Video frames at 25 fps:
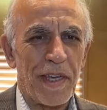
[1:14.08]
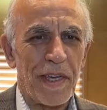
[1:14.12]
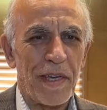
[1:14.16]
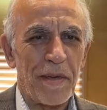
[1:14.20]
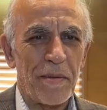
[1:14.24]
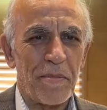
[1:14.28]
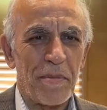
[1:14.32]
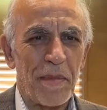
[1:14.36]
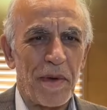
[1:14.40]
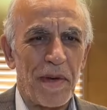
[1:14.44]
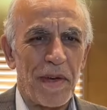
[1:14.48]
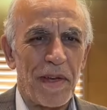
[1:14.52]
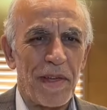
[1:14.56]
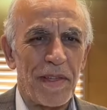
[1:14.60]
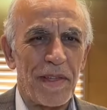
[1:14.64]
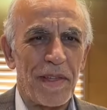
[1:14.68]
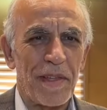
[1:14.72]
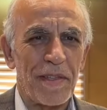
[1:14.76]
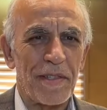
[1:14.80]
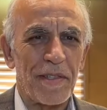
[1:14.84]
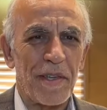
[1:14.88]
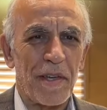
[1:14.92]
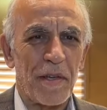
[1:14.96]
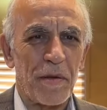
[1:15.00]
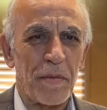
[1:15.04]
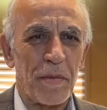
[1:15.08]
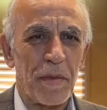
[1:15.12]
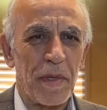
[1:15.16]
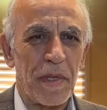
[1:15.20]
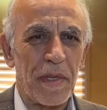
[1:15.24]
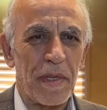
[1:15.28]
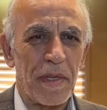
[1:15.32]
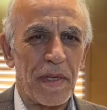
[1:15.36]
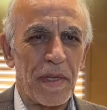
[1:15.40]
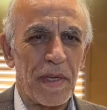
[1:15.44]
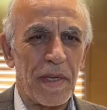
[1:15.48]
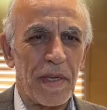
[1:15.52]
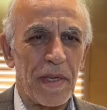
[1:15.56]
I am Ali
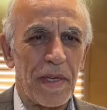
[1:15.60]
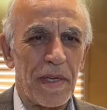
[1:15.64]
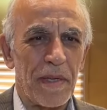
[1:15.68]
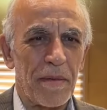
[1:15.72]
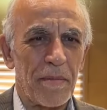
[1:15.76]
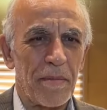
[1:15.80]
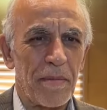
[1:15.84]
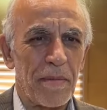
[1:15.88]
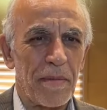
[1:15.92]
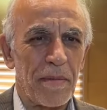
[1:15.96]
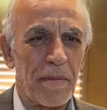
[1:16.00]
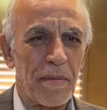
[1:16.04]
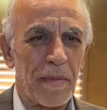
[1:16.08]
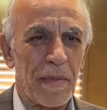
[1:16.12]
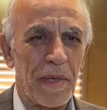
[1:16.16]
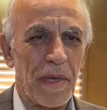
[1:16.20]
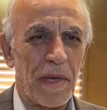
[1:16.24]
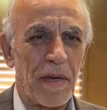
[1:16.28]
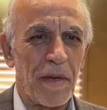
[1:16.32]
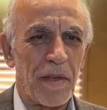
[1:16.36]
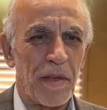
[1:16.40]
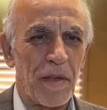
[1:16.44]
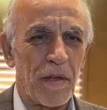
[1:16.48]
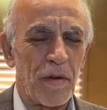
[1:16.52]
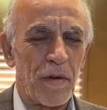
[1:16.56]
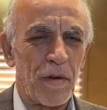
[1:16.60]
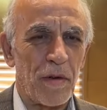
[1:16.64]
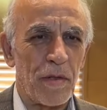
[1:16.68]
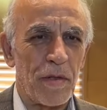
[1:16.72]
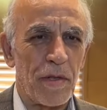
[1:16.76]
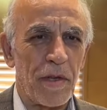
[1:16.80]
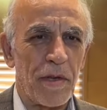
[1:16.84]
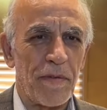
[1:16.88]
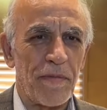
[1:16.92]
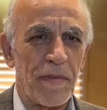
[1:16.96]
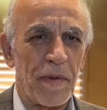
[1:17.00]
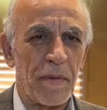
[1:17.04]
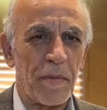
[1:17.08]
Abdullahi Zadeh, the
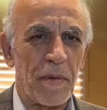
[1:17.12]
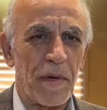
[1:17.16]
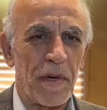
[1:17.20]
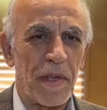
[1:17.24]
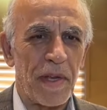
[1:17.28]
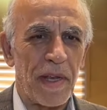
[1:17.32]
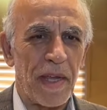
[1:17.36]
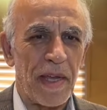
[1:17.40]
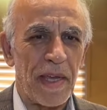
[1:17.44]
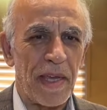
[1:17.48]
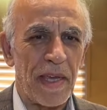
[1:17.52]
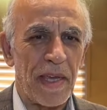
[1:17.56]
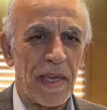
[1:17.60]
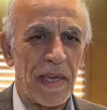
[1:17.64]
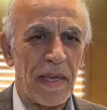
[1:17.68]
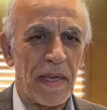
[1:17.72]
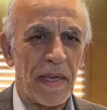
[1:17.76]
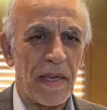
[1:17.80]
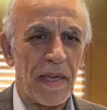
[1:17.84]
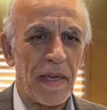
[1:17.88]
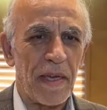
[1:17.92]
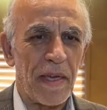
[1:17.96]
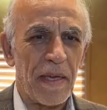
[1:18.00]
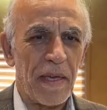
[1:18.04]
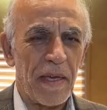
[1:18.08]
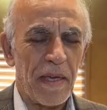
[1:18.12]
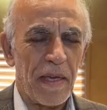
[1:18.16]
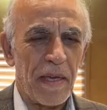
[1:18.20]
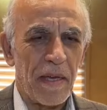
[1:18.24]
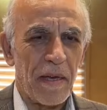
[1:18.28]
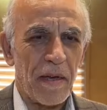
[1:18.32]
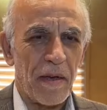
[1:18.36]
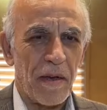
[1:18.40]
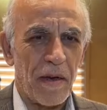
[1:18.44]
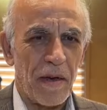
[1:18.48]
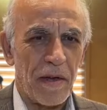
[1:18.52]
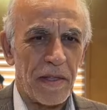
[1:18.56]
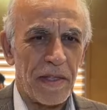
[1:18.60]
chief of Mister Pezeshkian's
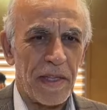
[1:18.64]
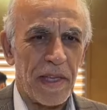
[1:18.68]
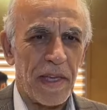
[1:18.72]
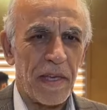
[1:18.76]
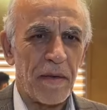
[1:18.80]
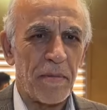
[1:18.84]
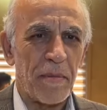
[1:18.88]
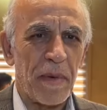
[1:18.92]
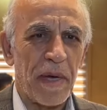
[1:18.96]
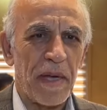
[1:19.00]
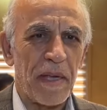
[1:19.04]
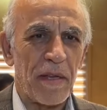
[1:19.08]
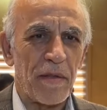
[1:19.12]
campaign.